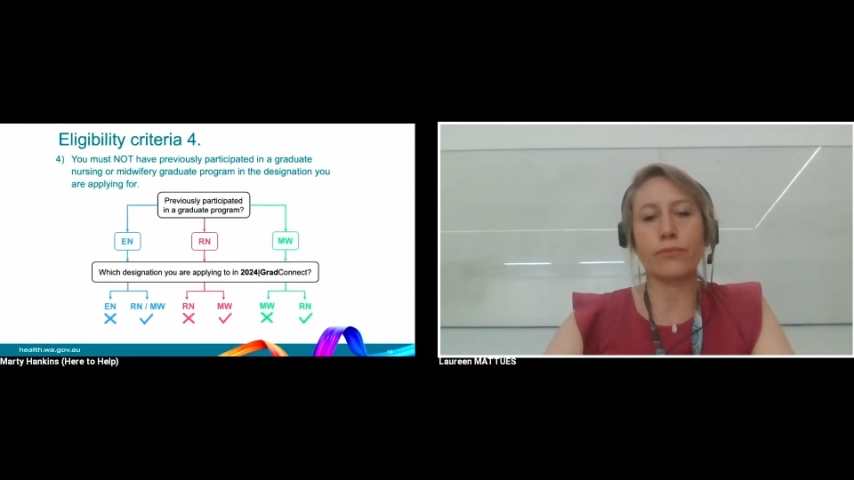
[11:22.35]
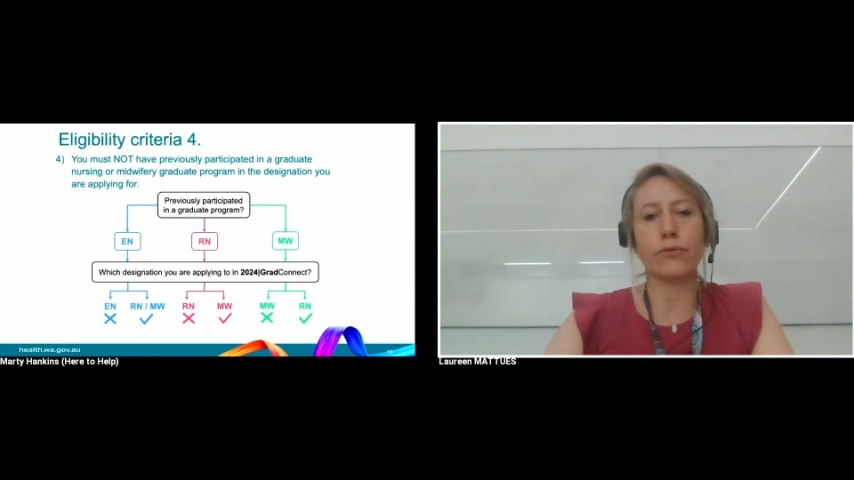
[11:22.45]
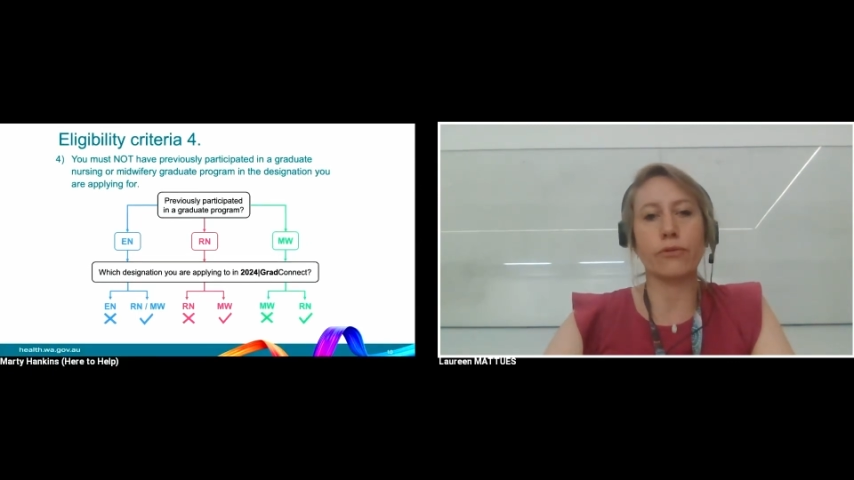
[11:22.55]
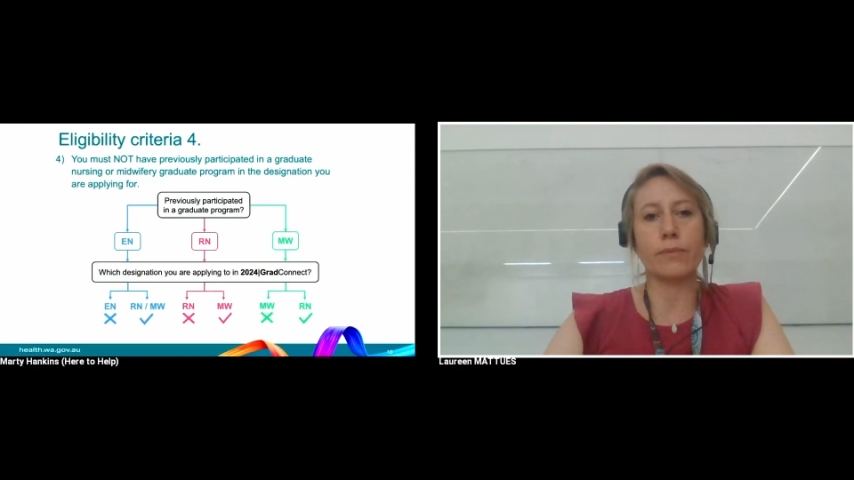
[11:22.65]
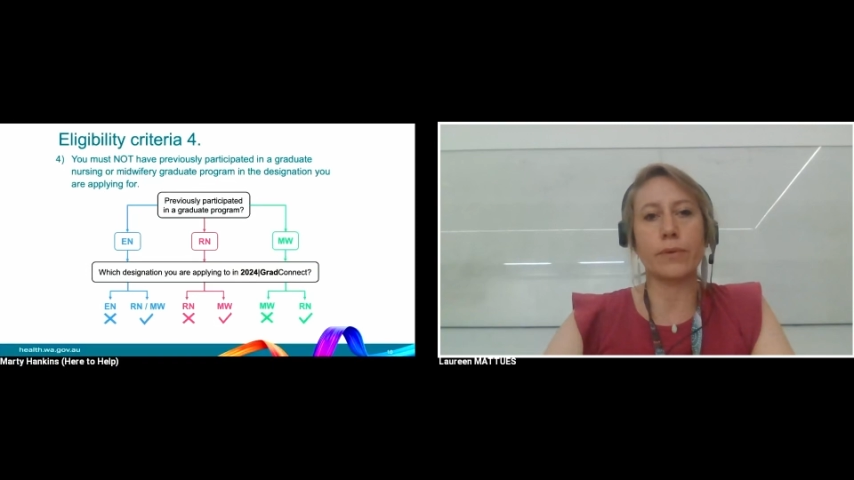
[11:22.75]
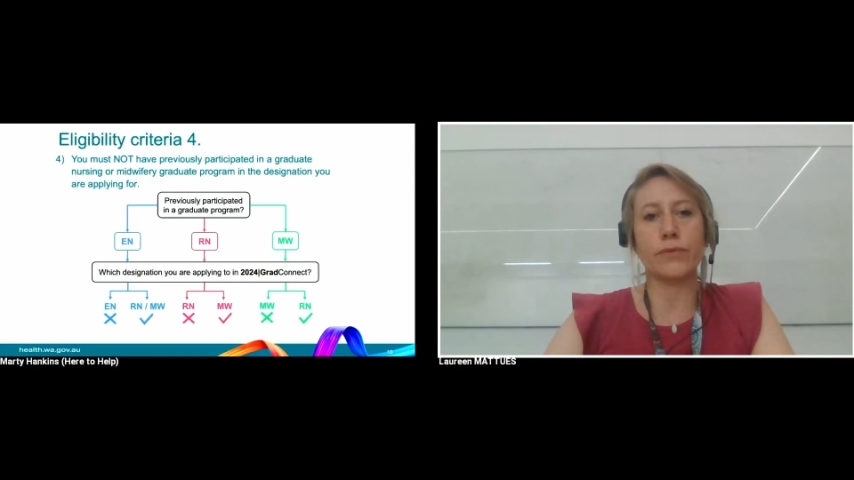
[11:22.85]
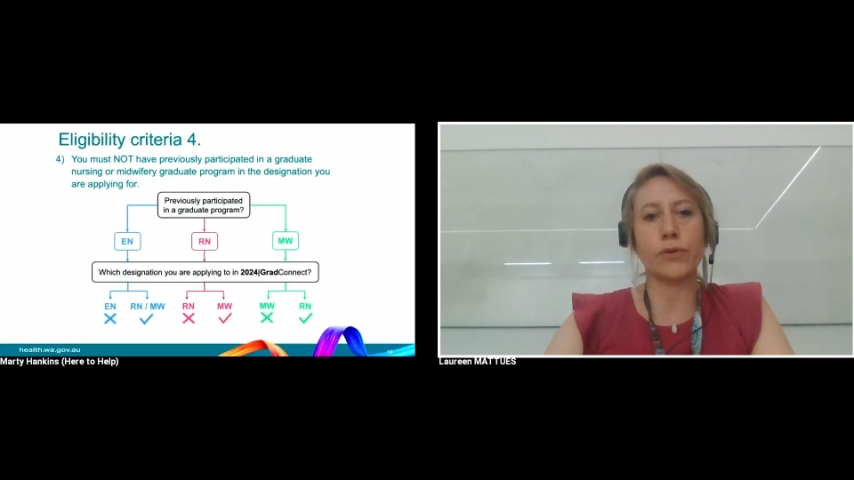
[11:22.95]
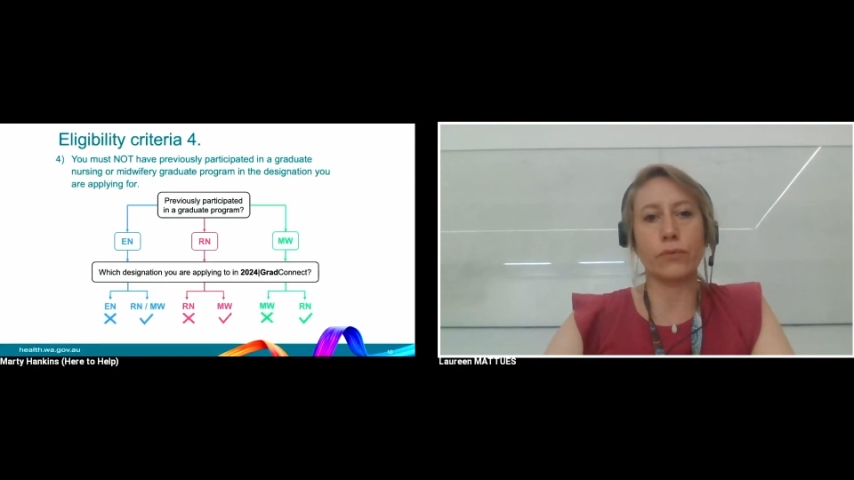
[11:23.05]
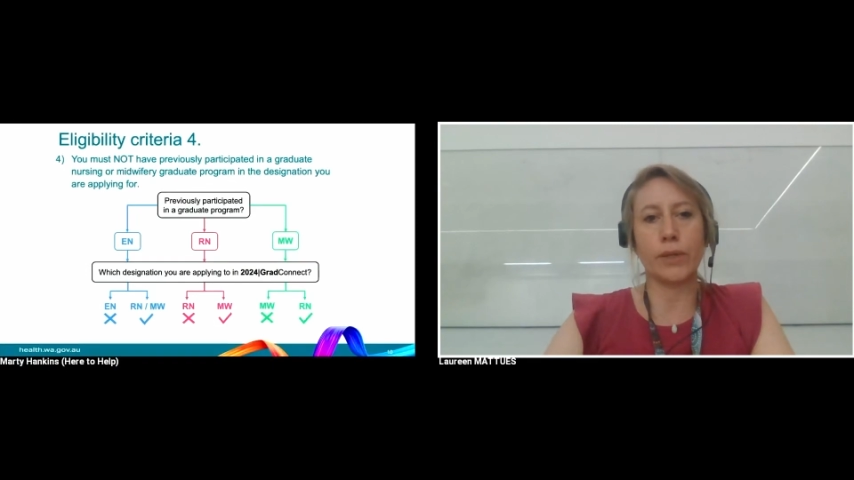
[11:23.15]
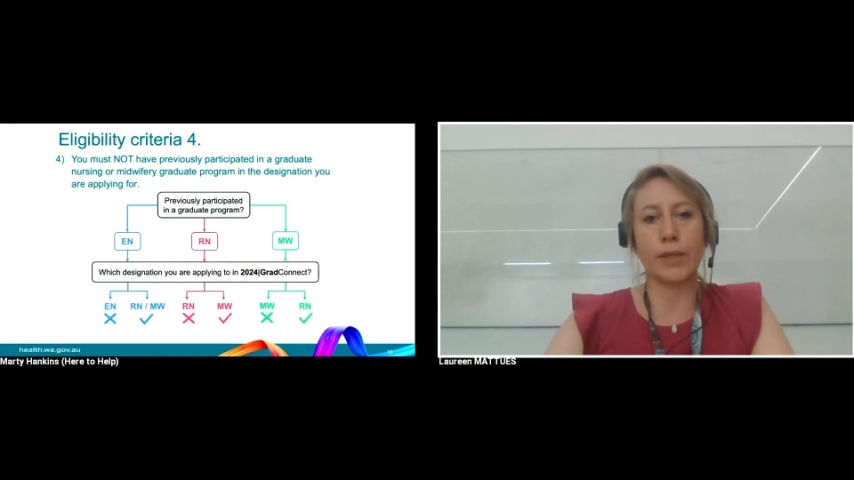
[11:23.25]
program
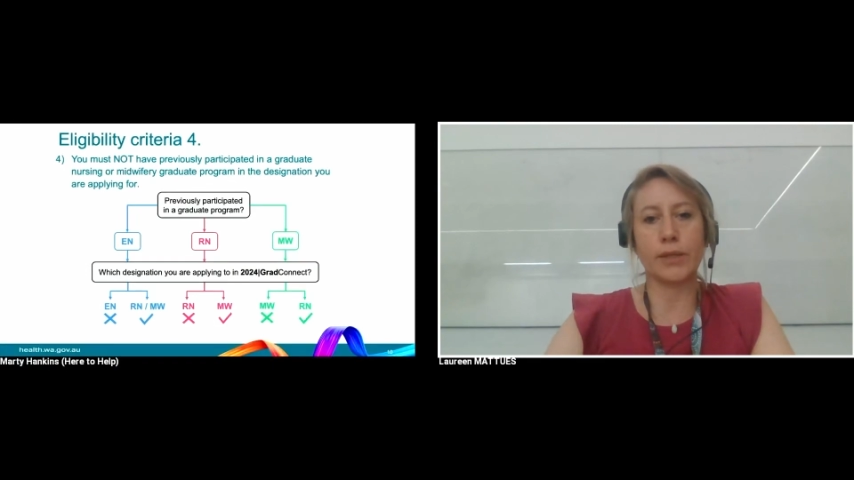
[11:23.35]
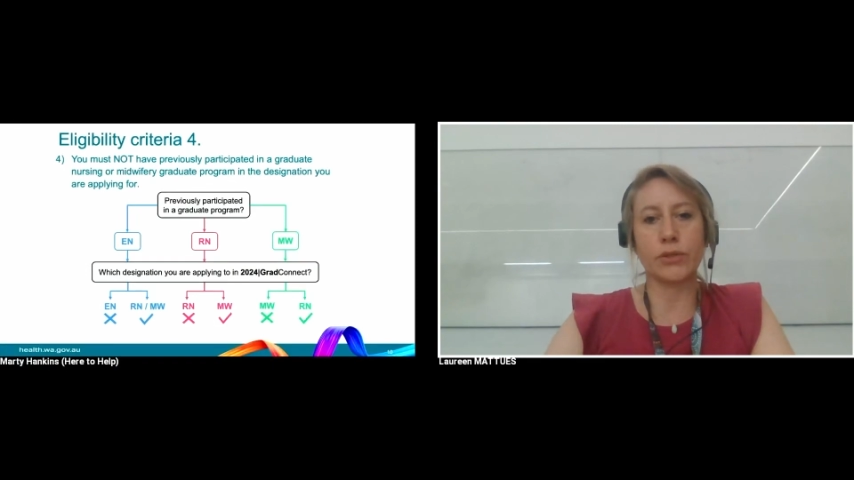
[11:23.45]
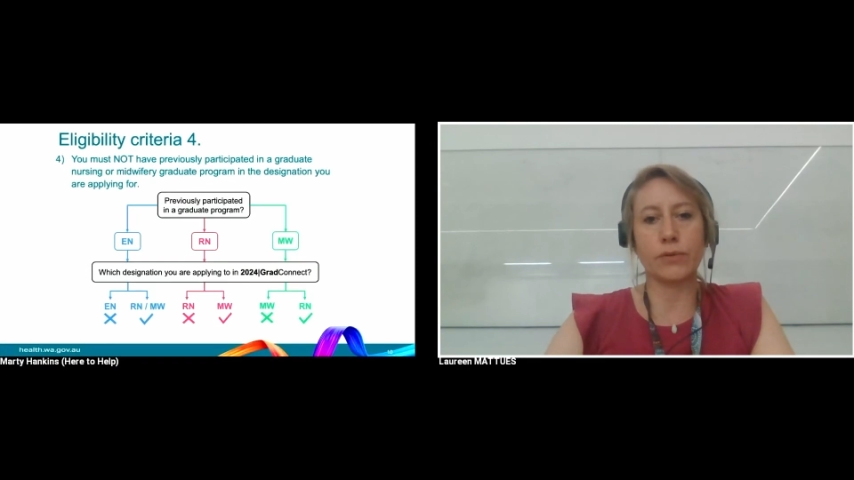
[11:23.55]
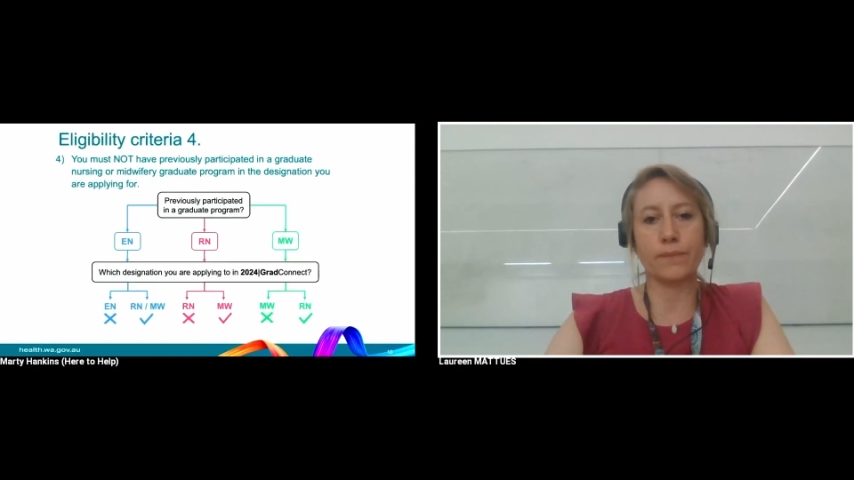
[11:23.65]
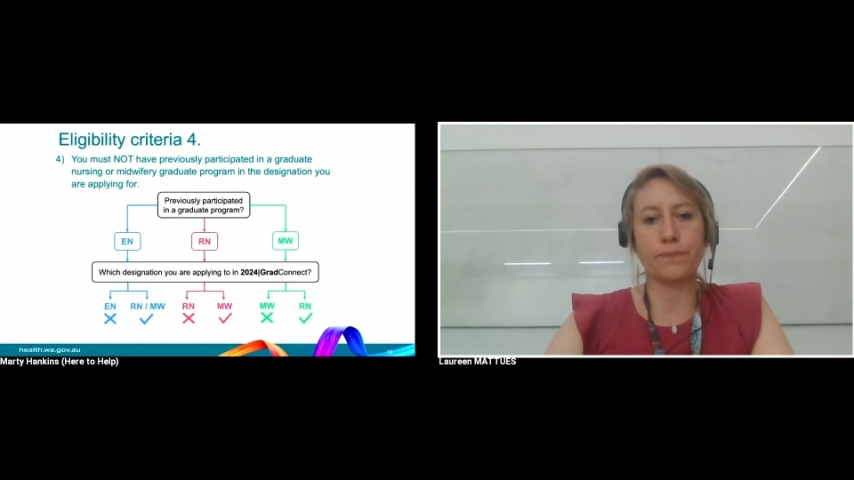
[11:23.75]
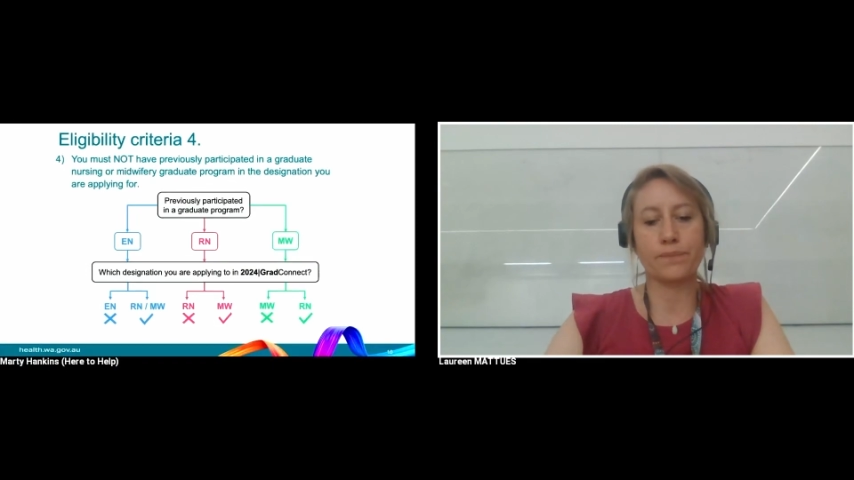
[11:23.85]
if you're willing to.